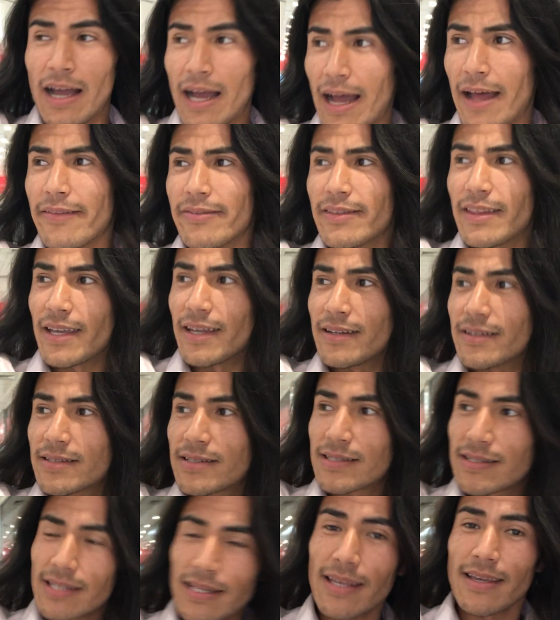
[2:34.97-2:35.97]
and then
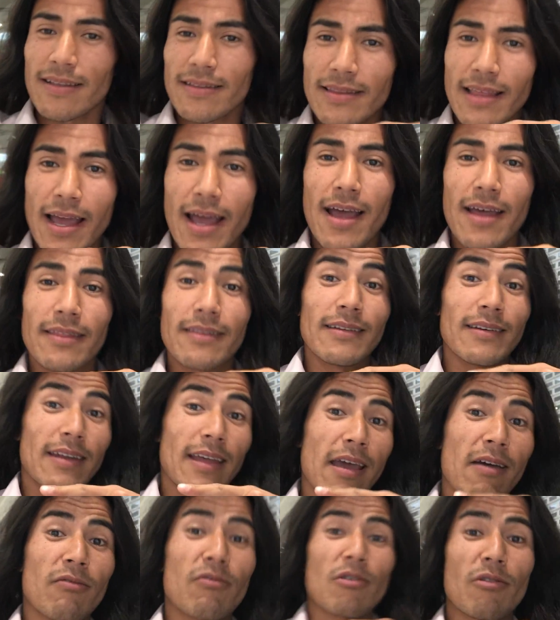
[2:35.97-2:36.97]
seeing that in
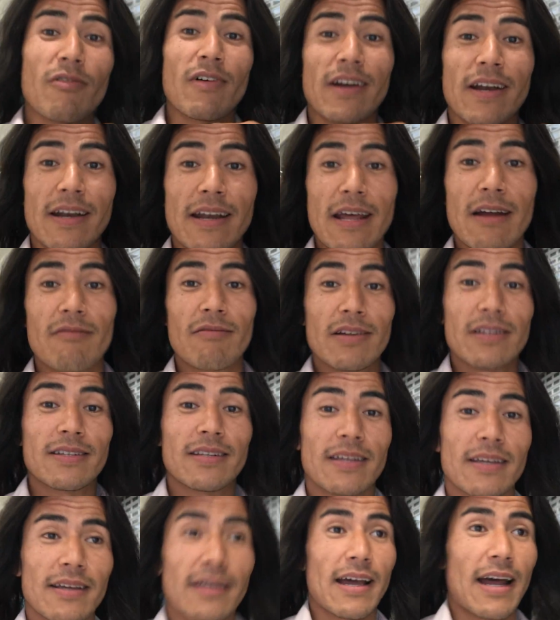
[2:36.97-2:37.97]
everyone and
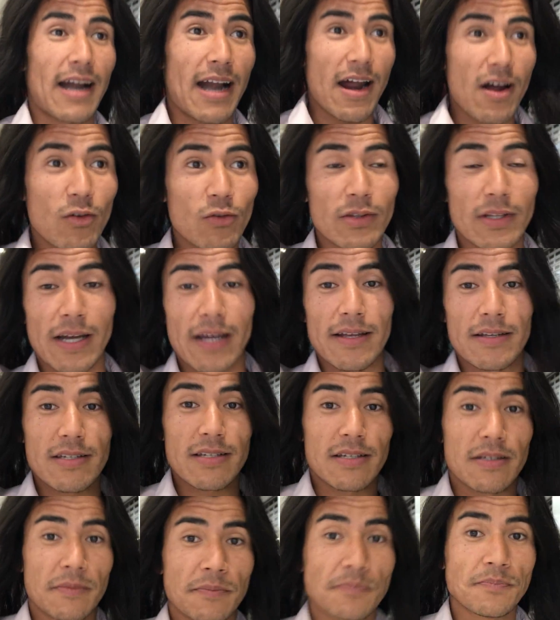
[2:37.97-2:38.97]
everything around
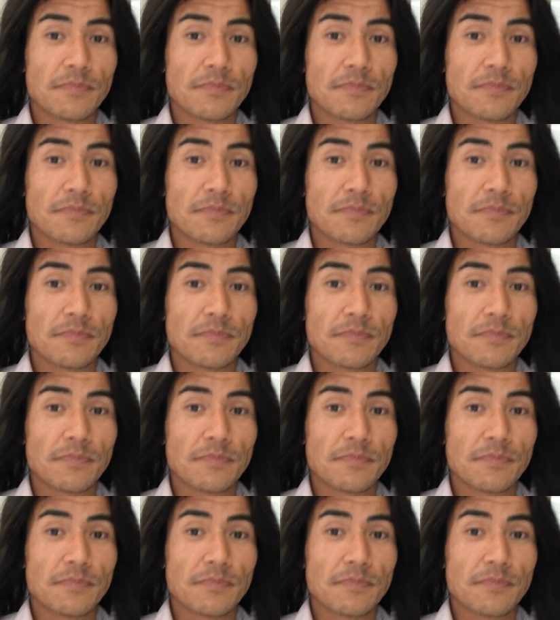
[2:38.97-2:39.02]
us,